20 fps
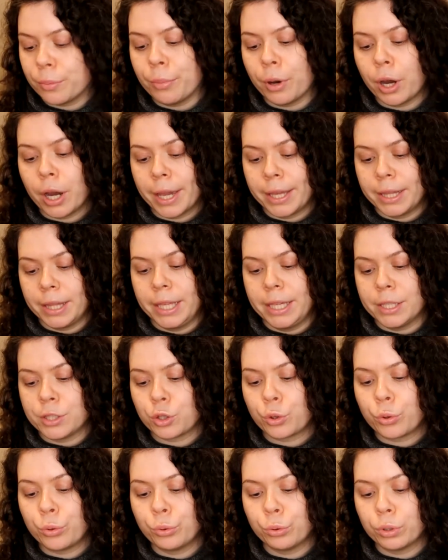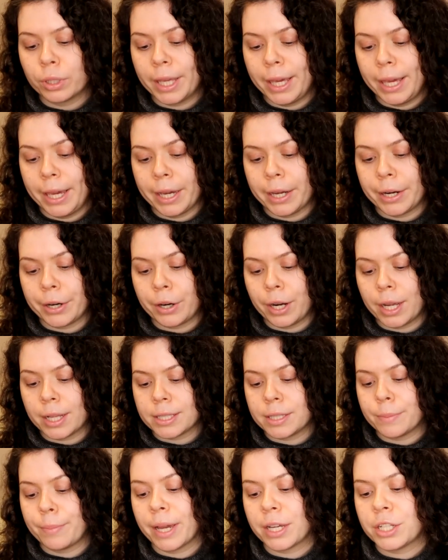bought these Cool Care
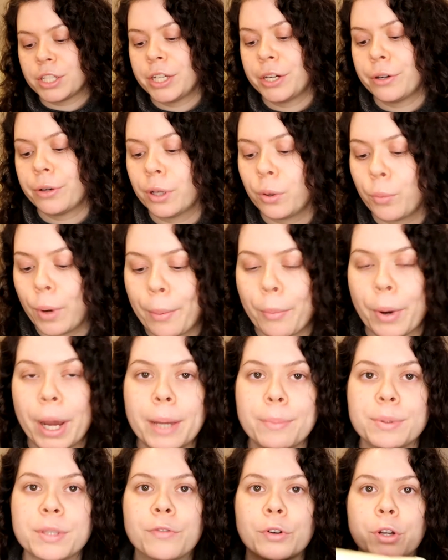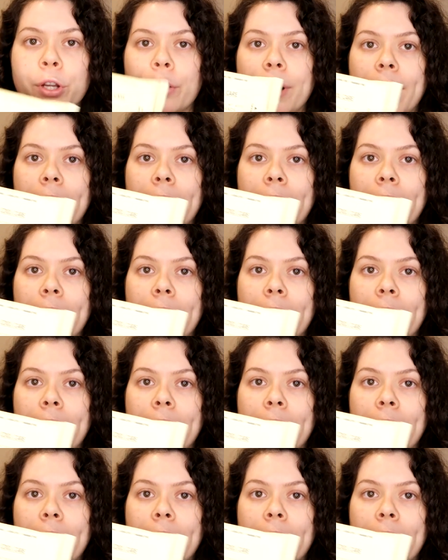antibacterial wipes for your